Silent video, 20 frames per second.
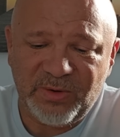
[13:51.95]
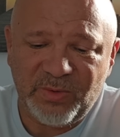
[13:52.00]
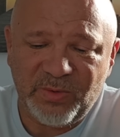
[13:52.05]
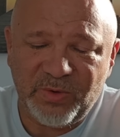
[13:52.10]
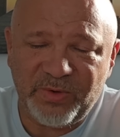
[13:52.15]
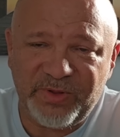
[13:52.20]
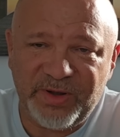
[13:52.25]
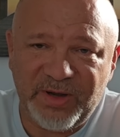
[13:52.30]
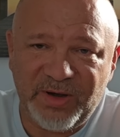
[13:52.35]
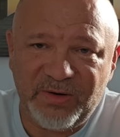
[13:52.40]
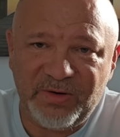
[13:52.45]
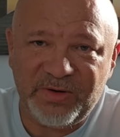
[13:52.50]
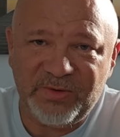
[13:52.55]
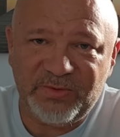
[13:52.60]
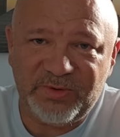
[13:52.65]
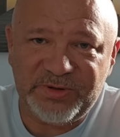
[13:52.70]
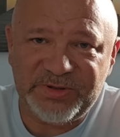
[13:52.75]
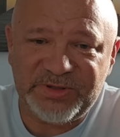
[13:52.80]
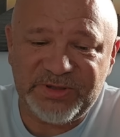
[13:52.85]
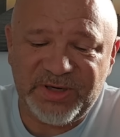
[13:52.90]
were the only
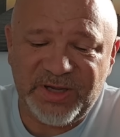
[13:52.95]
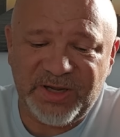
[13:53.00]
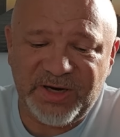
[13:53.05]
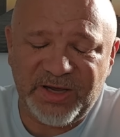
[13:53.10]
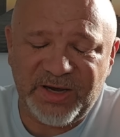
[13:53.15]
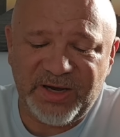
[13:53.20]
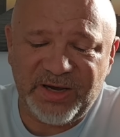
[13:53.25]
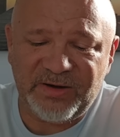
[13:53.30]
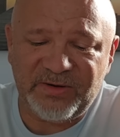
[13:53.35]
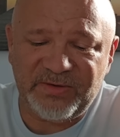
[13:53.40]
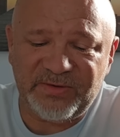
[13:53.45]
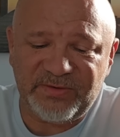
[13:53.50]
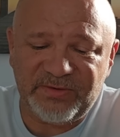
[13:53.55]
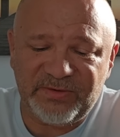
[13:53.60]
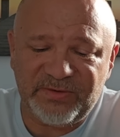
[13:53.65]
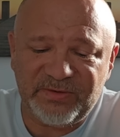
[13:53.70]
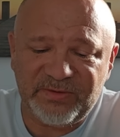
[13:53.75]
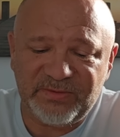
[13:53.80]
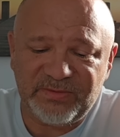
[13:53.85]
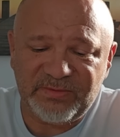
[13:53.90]
ones in that
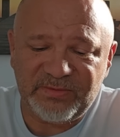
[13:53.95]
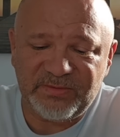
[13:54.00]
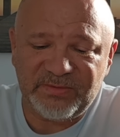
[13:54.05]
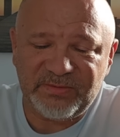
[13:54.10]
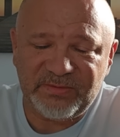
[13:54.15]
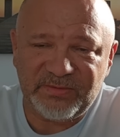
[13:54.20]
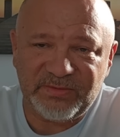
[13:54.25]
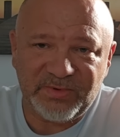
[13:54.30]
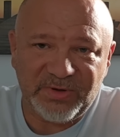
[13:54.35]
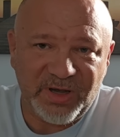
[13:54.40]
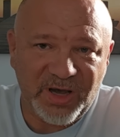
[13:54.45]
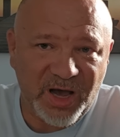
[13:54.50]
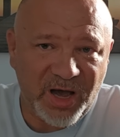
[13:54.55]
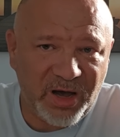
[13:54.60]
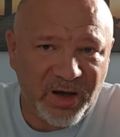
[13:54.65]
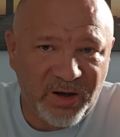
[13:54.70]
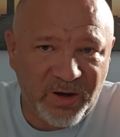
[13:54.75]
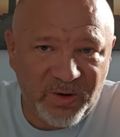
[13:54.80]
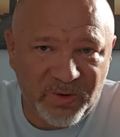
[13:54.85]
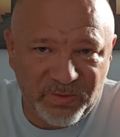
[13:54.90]
house
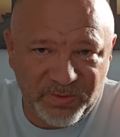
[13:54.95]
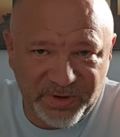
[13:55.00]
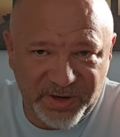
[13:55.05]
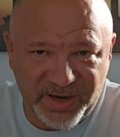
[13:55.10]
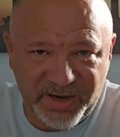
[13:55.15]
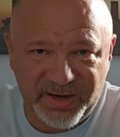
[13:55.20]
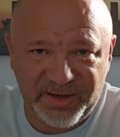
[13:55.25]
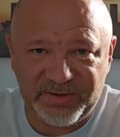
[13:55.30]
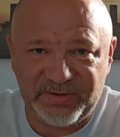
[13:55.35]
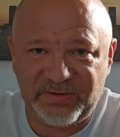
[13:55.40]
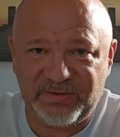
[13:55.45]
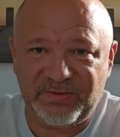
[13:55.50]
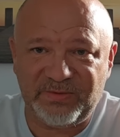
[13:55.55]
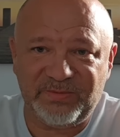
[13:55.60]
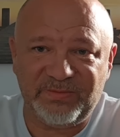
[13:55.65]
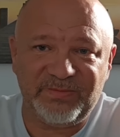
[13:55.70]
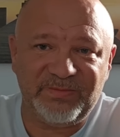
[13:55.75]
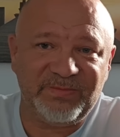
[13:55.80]
all night?